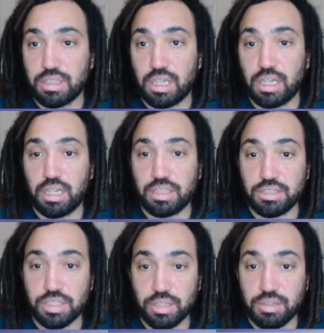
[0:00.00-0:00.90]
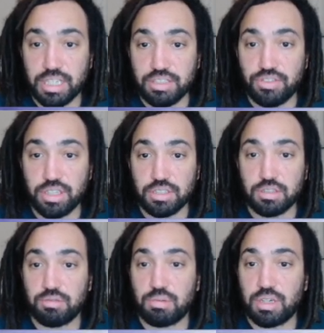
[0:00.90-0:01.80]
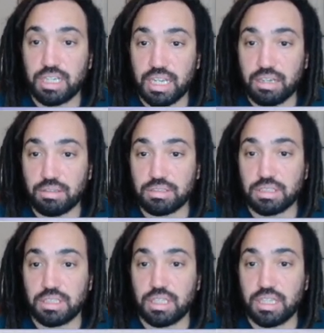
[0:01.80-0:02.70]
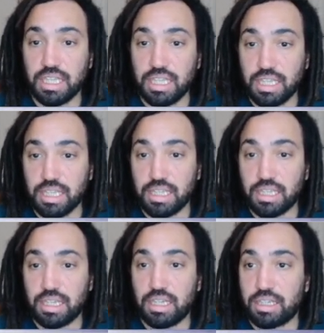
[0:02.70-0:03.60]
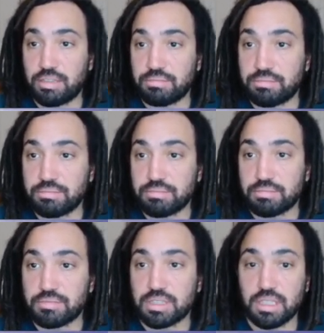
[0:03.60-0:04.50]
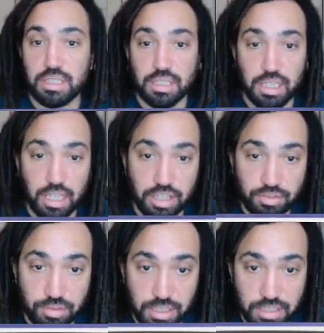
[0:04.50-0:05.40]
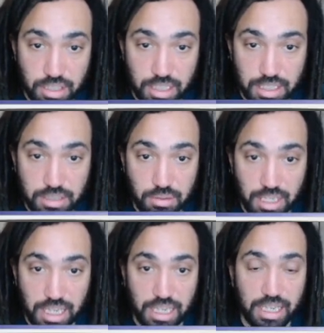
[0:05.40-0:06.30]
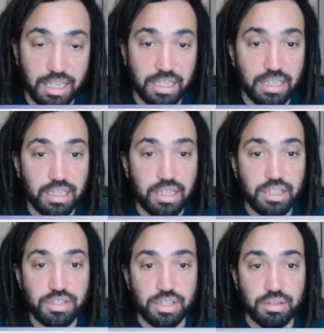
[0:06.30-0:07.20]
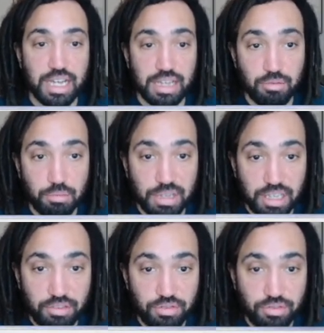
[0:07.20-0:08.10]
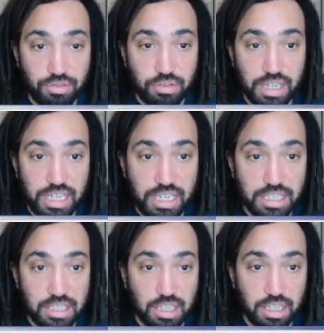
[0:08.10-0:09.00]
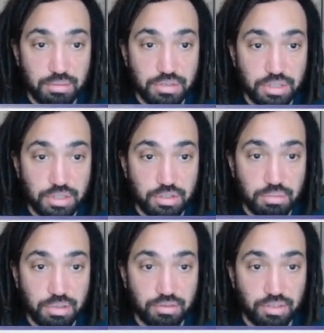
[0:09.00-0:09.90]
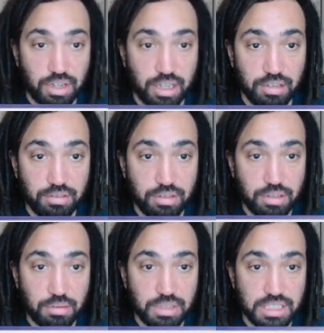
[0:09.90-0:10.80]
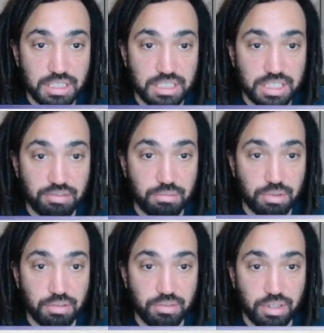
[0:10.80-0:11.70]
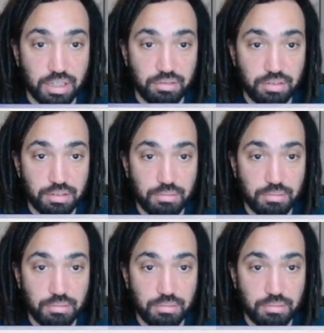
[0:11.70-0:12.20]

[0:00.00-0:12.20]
Uh, so let's first off work out the um, uh, the front side. Let's call it A. So that will be three times two point five, which is seven point five.